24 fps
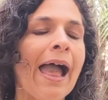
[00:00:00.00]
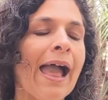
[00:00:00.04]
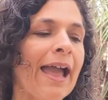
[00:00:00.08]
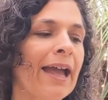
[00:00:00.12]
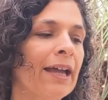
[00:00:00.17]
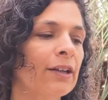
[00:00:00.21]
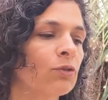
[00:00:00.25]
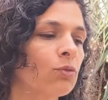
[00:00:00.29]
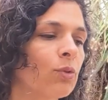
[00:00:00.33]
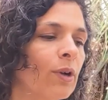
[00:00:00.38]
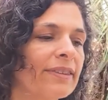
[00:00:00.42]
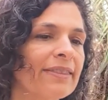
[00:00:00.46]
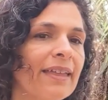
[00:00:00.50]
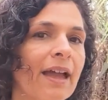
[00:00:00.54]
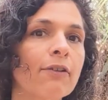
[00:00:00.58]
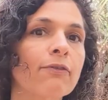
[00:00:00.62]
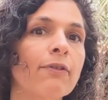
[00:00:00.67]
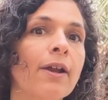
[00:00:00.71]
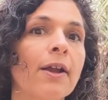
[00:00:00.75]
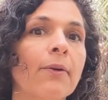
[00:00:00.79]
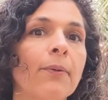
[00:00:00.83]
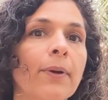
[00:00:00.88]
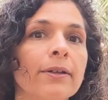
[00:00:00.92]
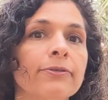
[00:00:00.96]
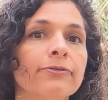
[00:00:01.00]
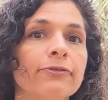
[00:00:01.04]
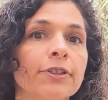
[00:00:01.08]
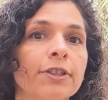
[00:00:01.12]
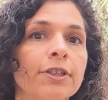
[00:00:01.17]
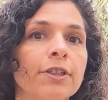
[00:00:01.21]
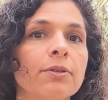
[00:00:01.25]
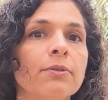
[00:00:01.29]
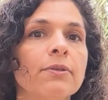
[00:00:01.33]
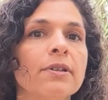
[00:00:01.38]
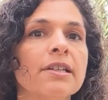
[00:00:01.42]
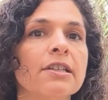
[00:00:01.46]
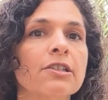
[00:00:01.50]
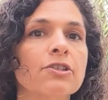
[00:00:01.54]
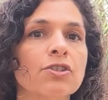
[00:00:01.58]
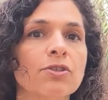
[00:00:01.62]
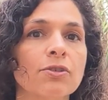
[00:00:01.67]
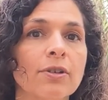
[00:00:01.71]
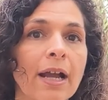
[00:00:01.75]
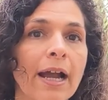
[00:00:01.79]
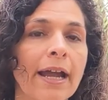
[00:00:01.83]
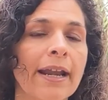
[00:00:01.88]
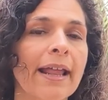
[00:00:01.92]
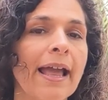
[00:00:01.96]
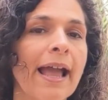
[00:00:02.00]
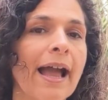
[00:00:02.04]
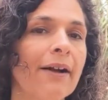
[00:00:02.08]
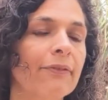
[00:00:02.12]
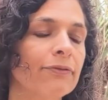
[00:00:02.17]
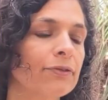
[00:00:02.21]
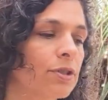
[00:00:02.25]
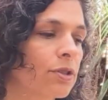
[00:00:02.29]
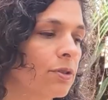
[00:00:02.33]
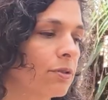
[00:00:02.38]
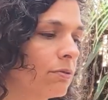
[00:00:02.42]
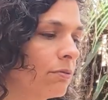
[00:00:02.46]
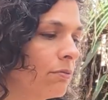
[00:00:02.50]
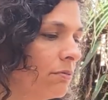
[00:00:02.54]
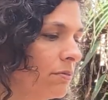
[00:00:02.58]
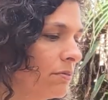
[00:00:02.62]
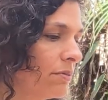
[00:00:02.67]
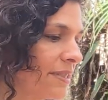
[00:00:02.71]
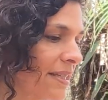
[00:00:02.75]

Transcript: And what that right way for you is, you kind of have to